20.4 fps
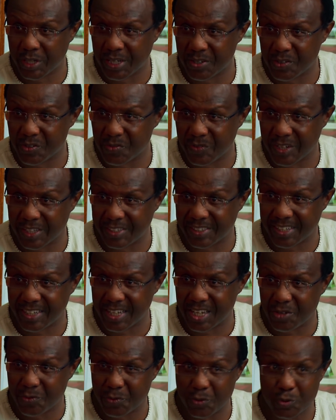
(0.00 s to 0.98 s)
I invited,
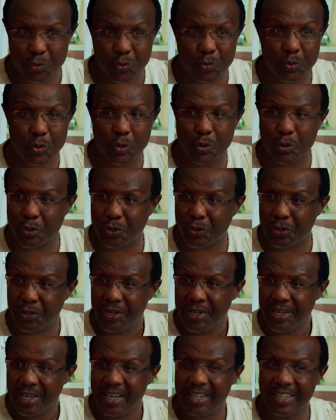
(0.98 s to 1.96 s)
I refused to go,
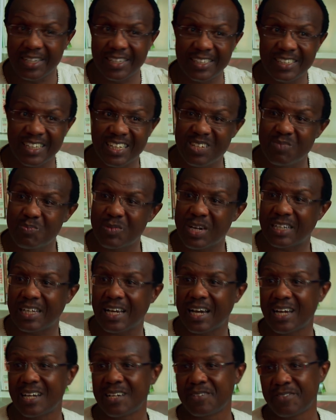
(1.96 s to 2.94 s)
and he said,
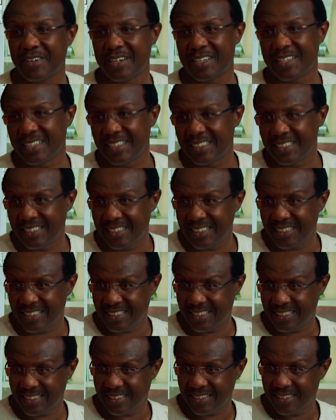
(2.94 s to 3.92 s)
"Mnataka nifanye nini?"
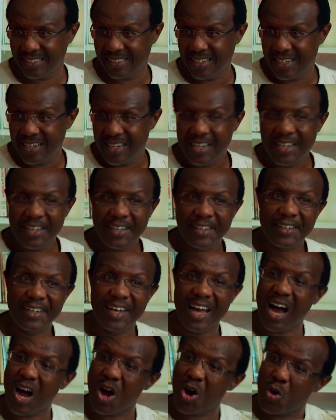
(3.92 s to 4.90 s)

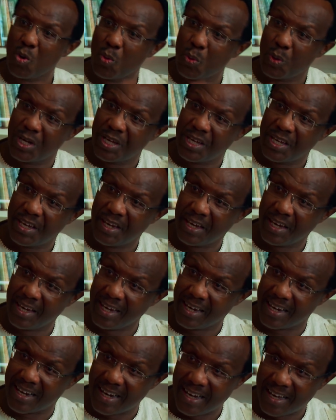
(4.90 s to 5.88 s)
Now we
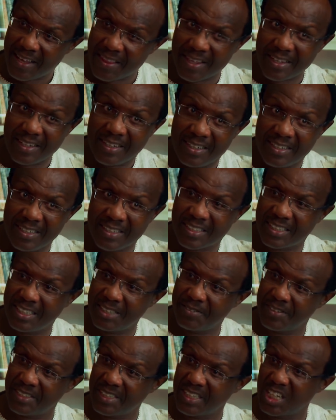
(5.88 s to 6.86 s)
hear that he's
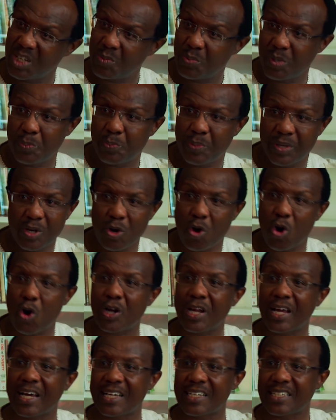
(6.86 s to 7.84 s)
giving DPP
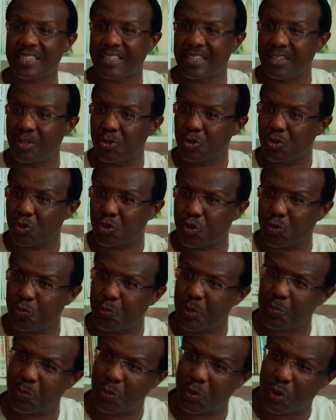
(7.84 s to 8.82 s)
orders and all sorts of
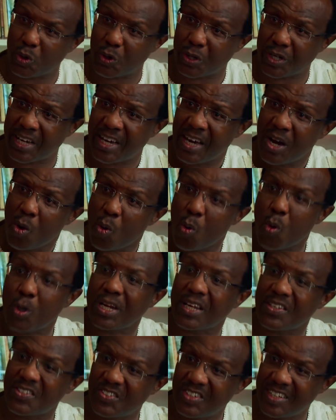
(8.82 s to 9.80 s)
people order. What
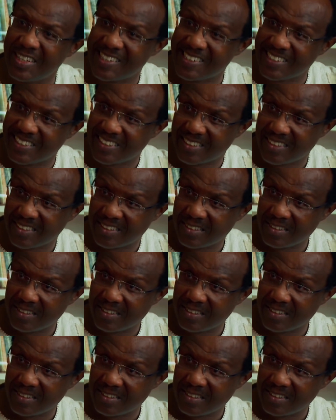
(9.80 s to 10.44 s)
has changed?